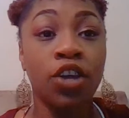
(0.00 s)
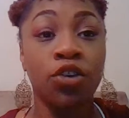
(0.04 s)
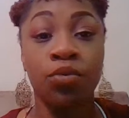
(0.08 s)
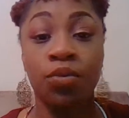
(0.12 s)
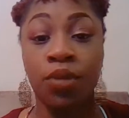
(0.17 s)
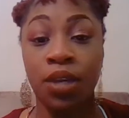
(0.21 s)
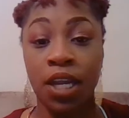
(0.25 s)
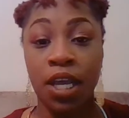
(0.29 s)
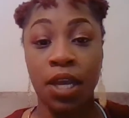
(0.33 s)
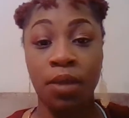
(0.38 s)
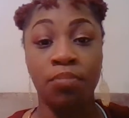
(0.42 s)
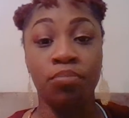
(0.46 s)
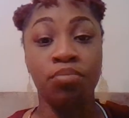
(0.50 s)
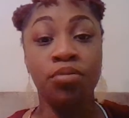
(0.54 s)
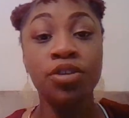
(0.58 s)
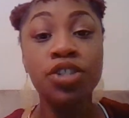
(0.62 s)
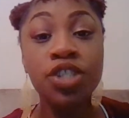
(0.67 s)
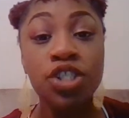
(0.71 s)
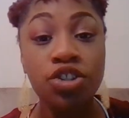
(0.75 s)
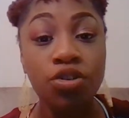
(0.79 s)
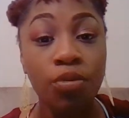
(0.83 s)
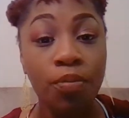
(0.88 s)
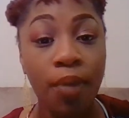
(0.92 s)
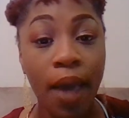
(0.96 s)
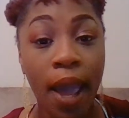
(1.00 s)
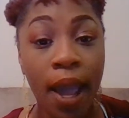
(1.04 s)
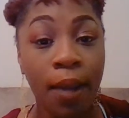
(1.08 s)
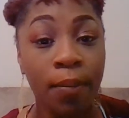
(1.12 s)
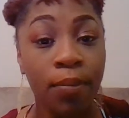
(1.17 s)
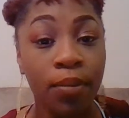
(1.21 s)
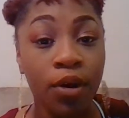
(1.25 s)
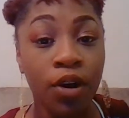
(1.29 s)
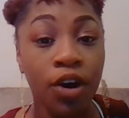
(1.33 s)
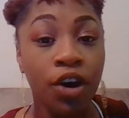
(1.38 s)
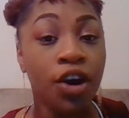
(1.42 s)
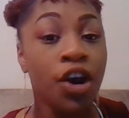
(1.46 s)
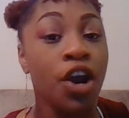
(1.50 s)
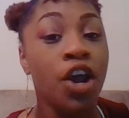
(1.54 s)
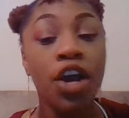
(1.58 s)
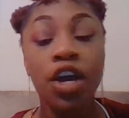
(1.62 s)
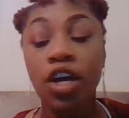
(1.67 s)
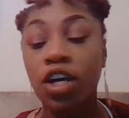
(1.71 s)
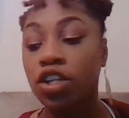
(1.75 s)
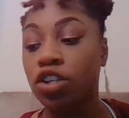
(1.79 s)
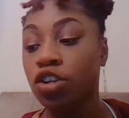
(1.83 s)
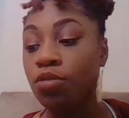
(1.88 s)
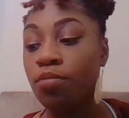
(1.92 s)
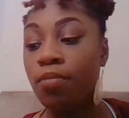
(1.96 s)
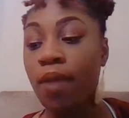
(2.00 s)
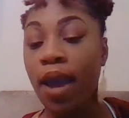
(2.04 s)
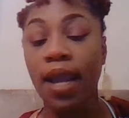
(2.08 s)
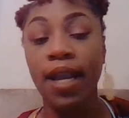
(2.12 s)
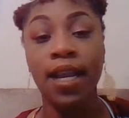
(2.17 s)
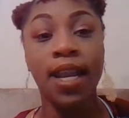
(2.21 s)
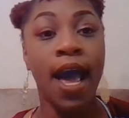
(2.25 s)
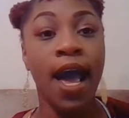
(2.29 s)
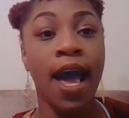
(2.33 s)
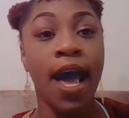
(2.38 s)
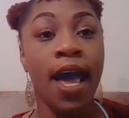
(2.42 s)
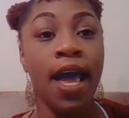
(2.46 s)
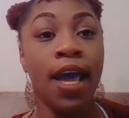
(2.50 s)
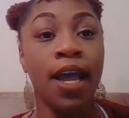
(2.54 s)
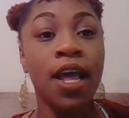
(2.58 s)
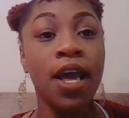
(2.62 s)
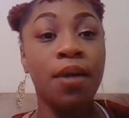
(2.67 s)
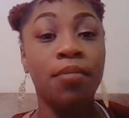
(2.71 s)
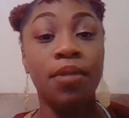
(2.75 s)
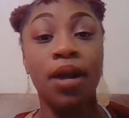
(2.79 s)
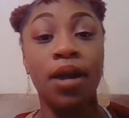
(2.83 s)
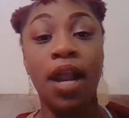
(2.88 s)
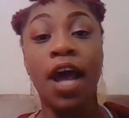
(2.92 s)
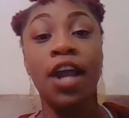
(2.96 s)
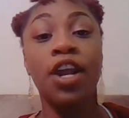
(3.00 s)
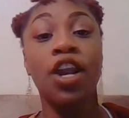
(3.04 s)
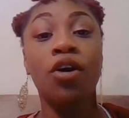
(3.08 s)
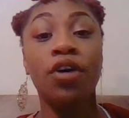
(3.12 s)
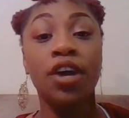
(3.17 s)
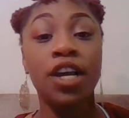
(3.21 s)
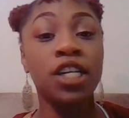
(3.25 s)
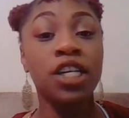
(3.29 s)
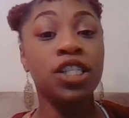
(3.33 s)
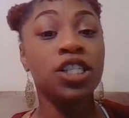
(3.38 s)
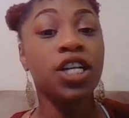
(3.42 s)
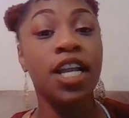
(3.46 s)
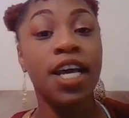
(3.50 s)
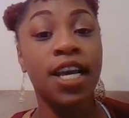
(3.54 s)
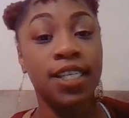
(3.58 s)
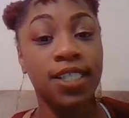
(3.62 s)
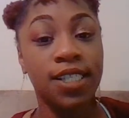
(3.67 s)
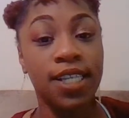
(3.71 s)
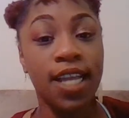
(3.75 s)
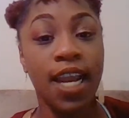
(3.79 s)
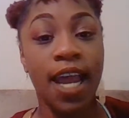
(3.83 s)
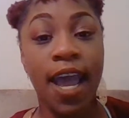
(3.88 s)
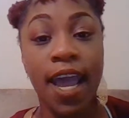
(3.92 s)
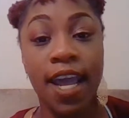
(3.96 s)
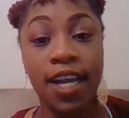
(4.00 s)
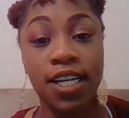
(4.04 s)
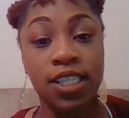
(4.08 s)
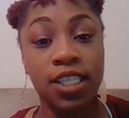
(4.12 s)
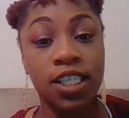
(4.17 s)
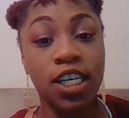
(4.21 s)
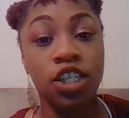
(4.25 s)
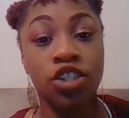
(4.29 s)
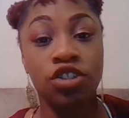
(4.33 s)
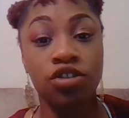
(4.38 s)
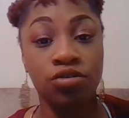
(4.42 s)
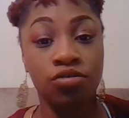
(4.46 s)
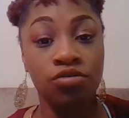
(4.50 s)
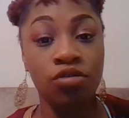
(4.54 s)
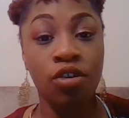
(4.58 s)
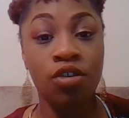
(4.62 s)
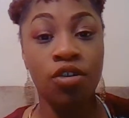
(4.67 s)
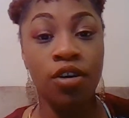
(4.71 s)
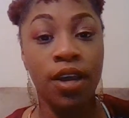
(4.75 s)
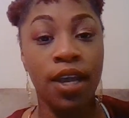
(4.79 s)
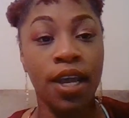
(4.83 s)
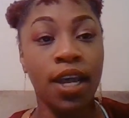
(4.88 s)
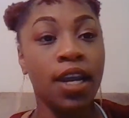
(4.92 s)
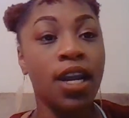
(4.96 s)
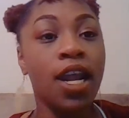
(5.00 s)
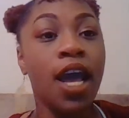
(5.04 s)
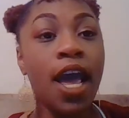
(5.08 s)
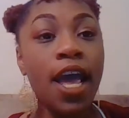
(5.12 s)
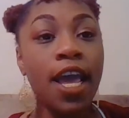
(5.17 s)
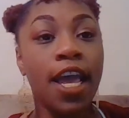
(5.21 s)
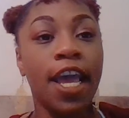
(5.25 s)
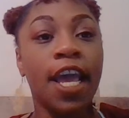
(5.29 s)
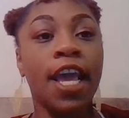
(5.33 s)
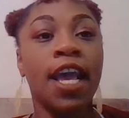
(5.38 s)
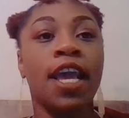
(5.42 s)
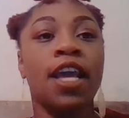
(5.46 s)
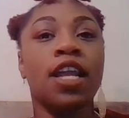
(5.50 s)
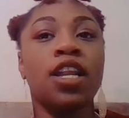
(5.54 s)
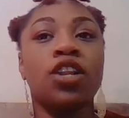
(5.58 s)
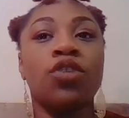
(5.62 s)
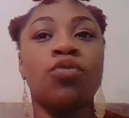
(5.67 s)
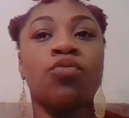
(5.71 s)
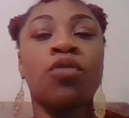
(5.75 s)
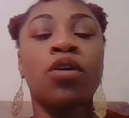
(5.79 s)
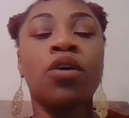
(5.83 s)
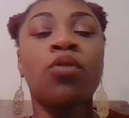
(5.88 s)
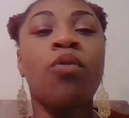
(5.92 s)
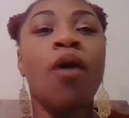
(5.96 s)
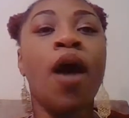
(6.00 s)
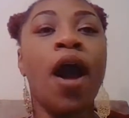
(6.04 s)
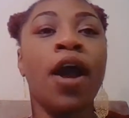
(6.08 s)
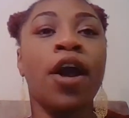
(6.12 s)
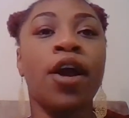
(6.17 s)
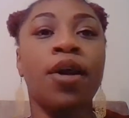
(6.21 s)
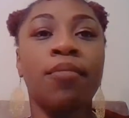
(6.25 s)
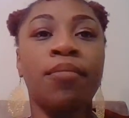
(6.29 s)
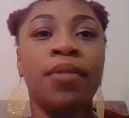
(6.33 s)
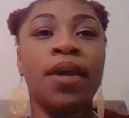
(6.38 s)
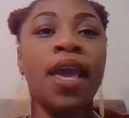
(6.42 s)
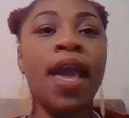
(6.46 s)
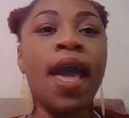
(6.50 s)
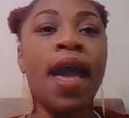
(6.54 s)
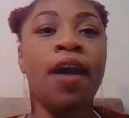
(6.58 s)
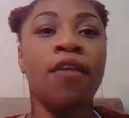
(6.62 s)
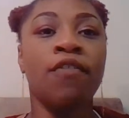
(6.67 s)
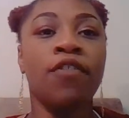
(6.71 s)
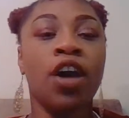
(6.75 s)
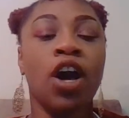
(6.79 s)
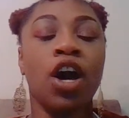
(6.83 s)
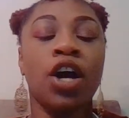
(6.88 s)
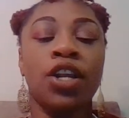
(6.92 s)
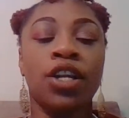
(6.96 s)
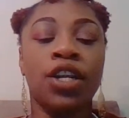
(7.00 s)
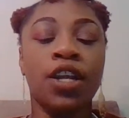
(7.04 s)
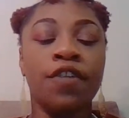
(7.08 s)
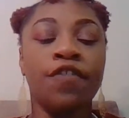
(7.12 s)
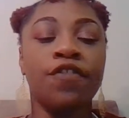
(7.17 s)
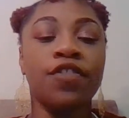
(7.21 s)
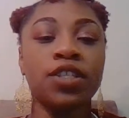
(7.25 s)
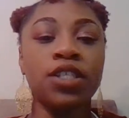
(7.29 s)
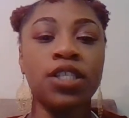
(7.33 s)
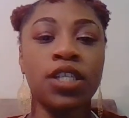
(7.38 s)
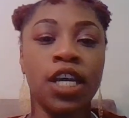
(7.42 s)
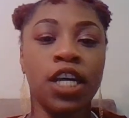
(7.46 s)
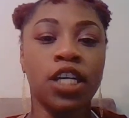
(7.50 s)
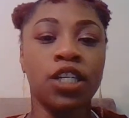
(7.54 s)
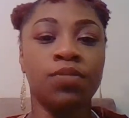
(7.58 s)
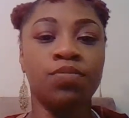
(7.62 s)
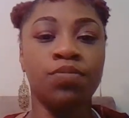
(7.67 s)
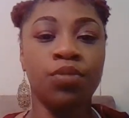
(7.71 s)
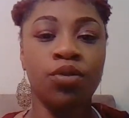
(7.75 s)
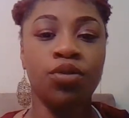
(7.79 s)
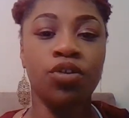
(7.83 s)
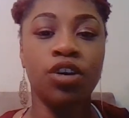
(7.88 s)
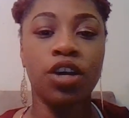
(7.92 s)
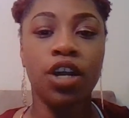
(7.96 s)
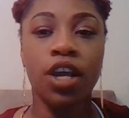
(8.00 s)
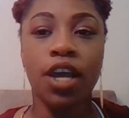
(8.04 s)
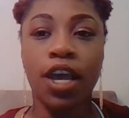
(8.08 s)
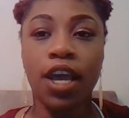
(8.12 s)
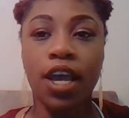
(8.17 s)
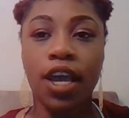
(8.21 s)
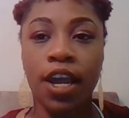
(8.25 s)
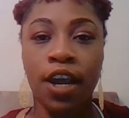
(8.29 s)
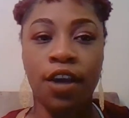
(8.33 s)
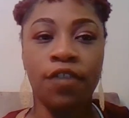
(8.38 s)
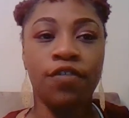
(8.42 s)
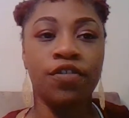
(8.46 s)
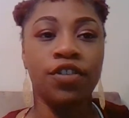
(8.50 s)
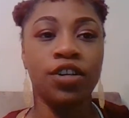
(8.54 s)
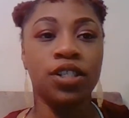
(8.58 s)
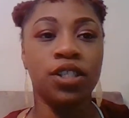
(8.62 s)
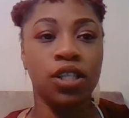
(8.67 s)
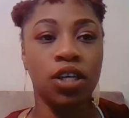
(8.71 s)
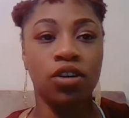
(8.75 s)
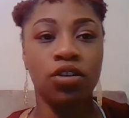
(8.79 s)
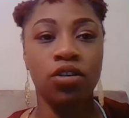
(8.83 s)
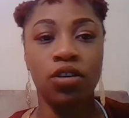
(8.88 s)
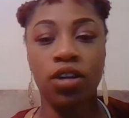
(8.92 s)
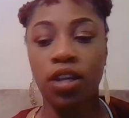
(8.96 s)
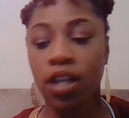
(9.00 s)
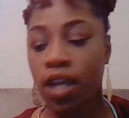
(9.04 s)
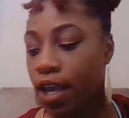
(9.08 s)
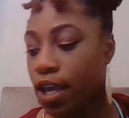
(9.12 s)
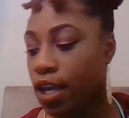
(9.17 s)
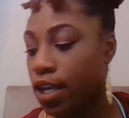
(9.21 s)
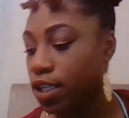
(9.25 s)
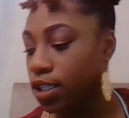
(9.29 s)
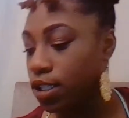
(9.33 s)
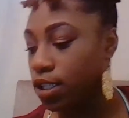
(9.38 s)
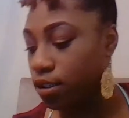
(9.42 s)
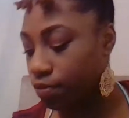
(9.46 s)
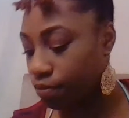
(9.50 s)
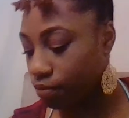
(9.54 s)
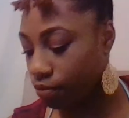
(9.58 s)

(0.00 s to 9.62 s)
You would need Bristol paper. You may not, but I know each class that I had to sketch or draw in, it required me having a different sketchbook every single class.